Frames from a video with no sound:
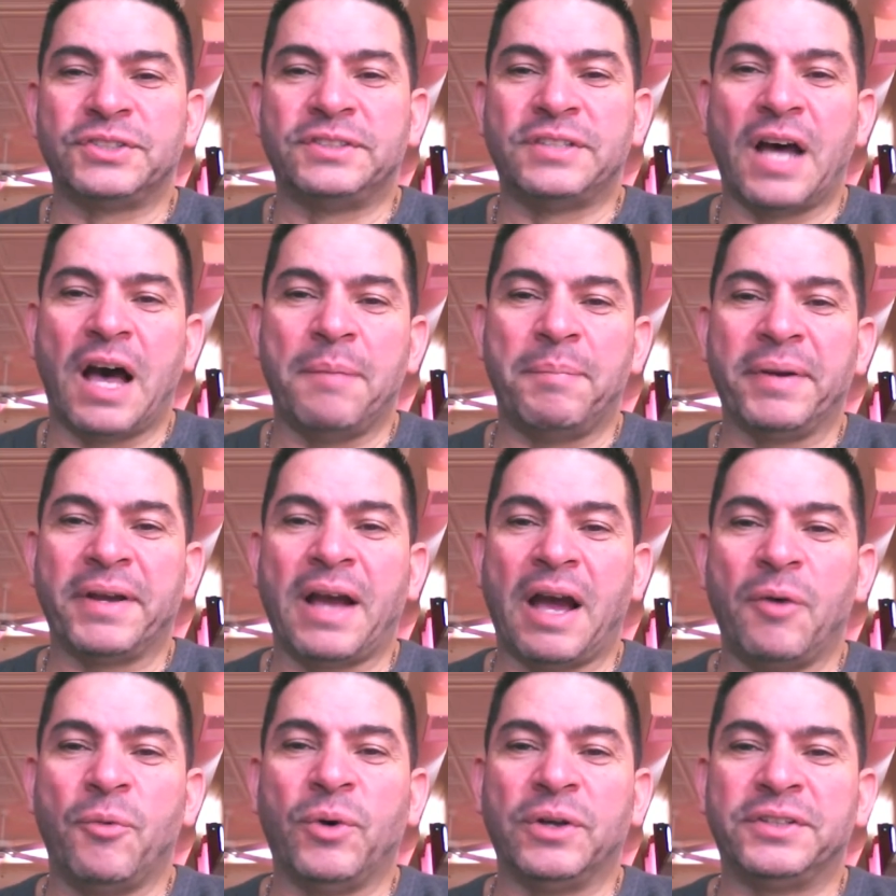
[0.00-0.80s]
topic
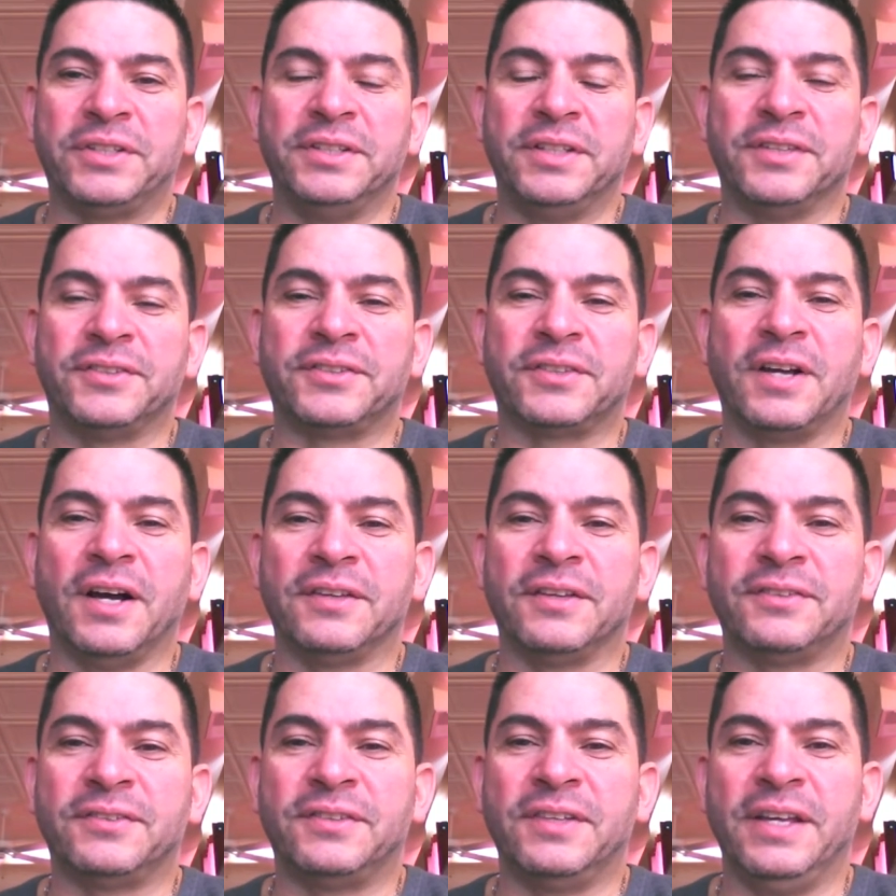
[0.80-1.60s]
I want to
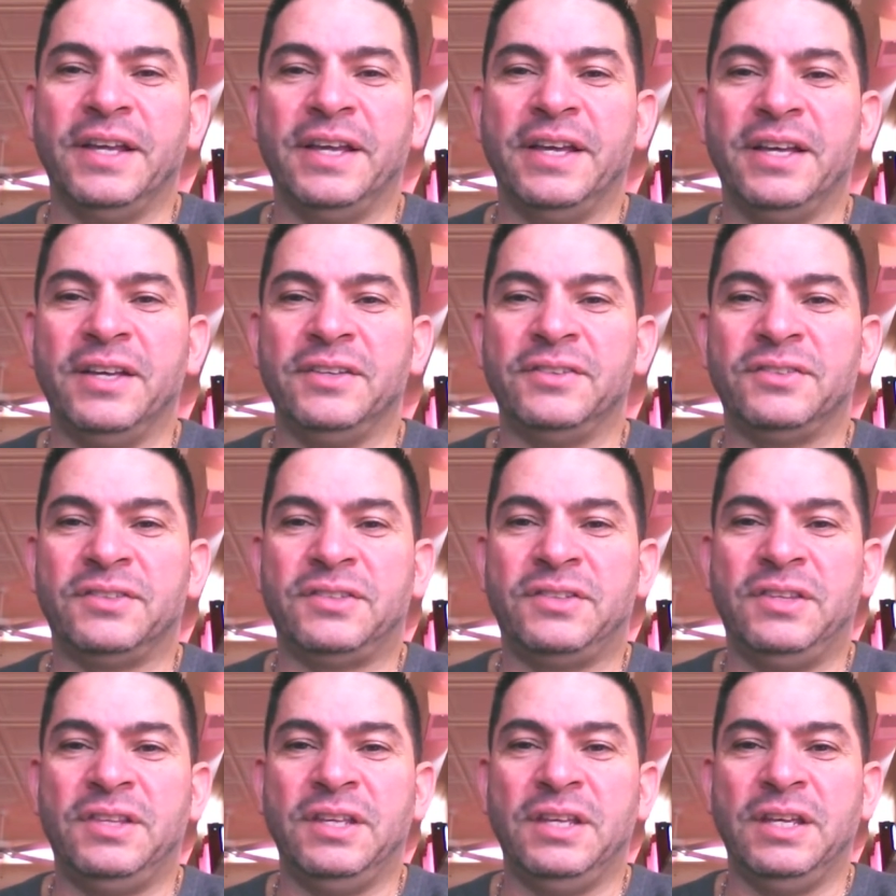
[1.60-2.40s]
discuss
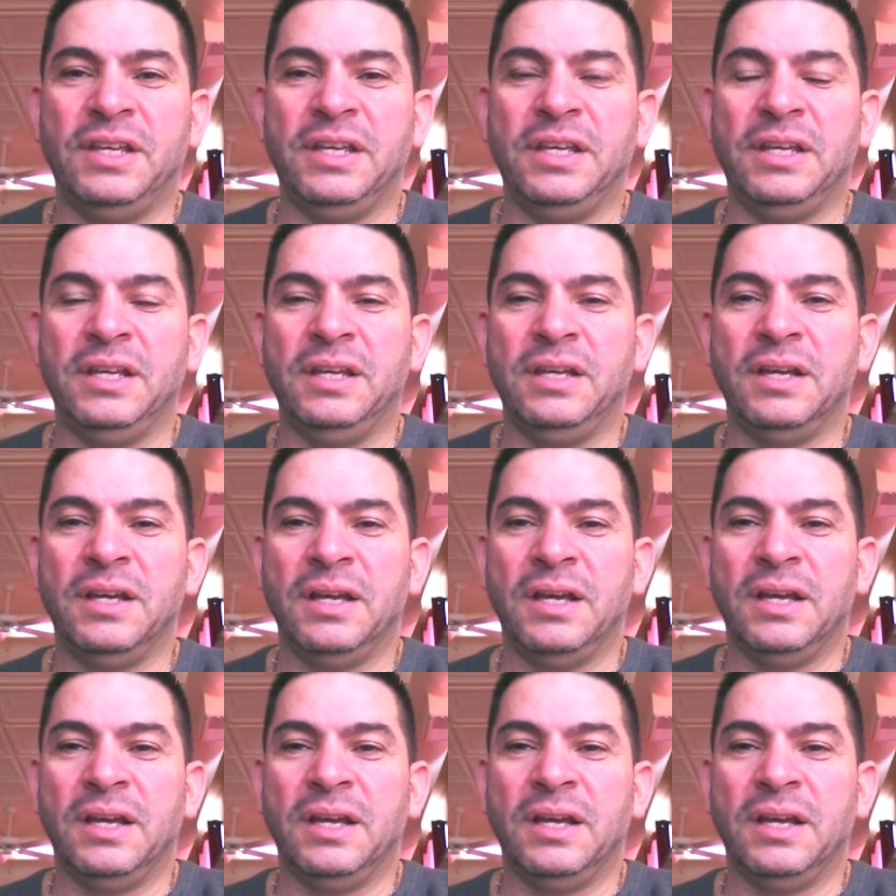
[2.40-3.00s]
is the